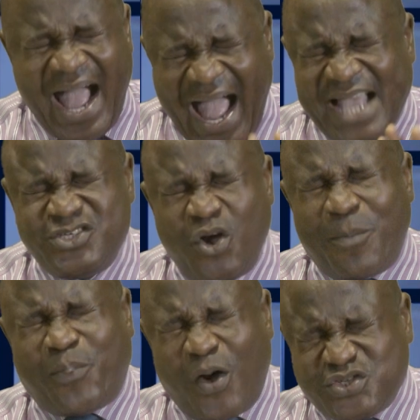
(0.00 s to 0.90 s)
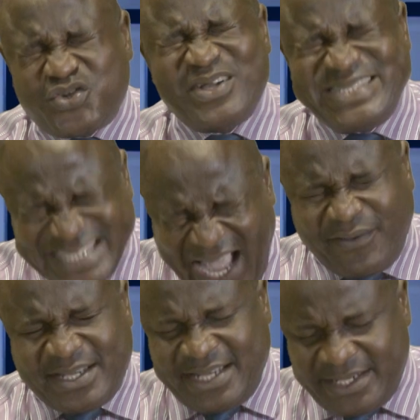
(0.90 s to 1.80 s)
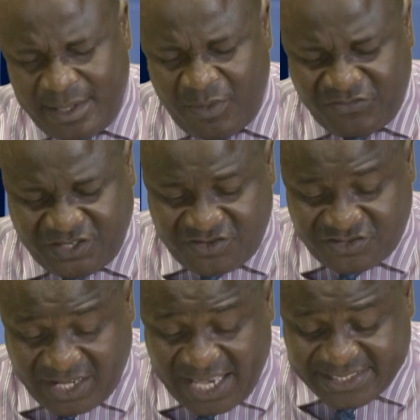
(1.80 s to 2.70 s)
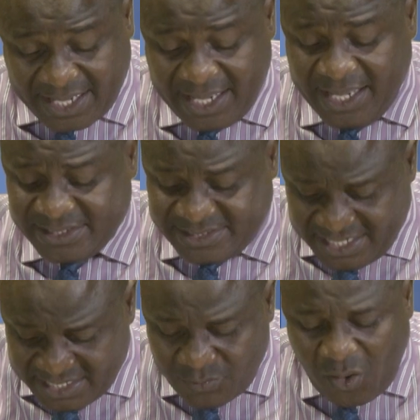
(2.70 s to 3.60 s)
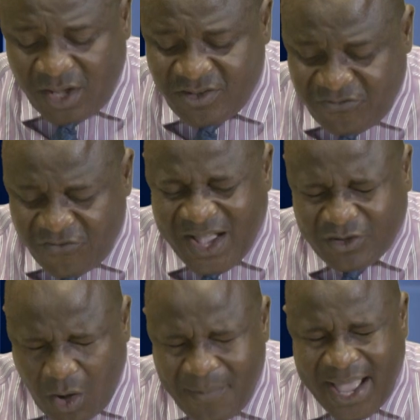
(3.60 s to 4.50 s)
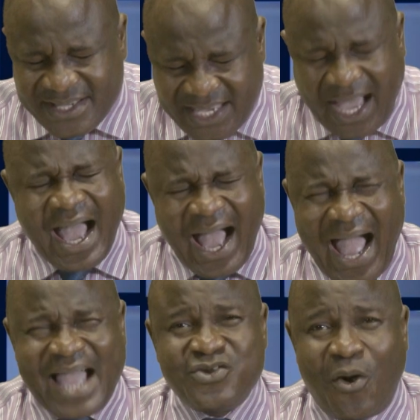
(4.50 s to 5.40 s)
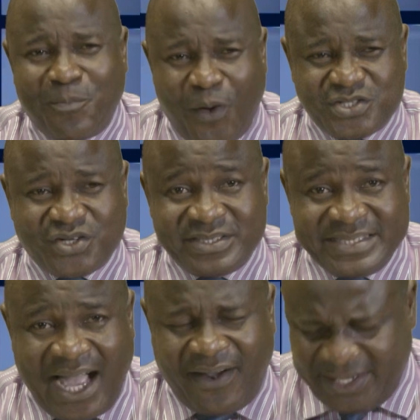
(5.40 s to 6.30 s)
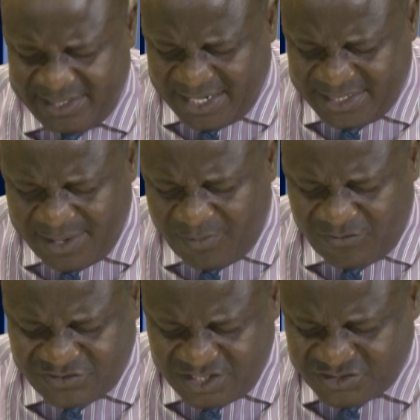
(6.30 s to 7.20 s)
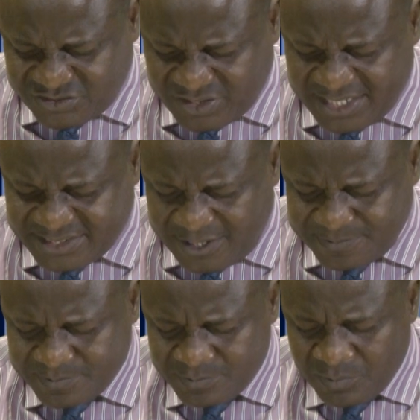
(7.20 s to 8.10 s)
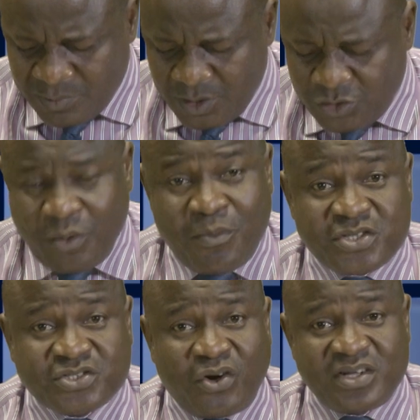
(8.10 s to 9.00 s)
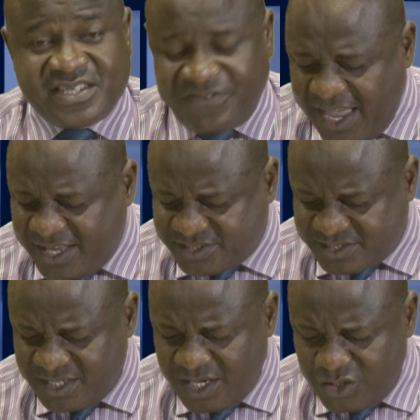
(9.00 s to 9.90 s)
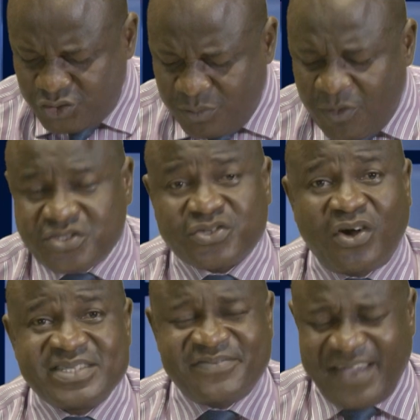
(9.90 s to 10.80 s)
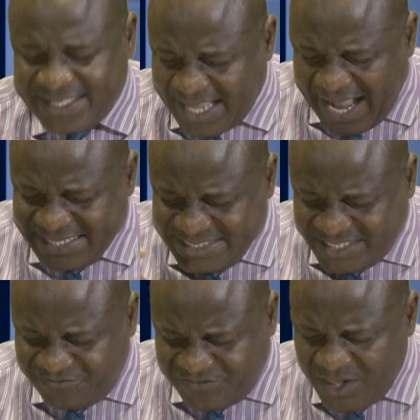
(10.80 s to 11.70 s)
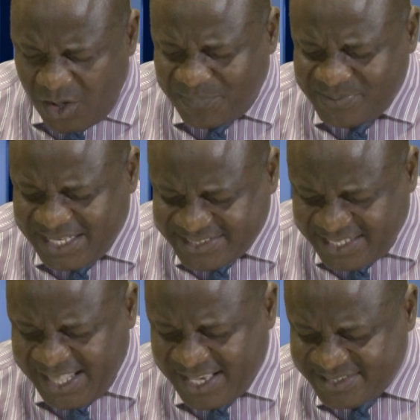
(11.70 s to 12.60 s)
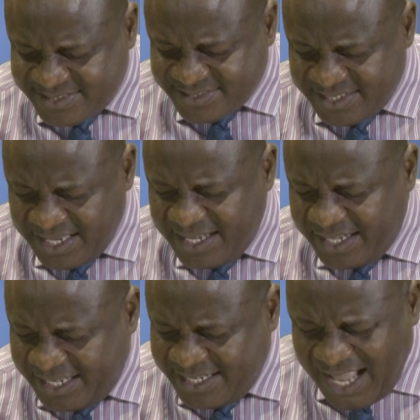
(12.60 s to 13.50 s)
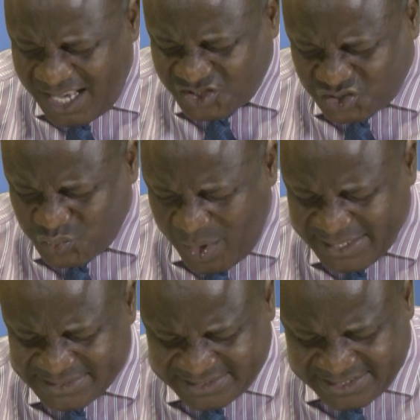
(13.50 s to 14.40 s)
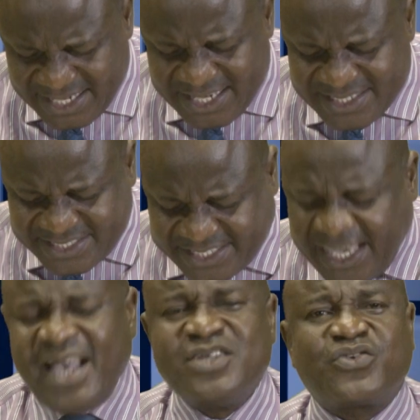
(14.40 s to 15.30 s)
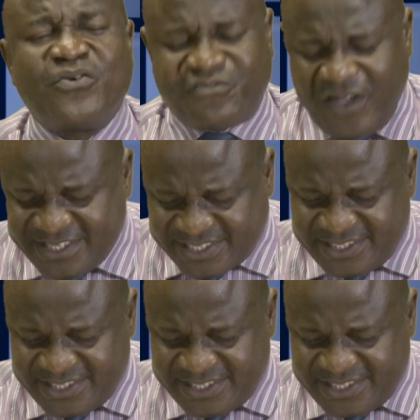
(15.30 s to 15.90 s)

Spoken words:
are your portion now in the name of Jesus Christ. The reward of overcomers are your portion now in the name of Jesus Christ. You must cultivate. You must cultivate and develop resilience, inner strength, skill to face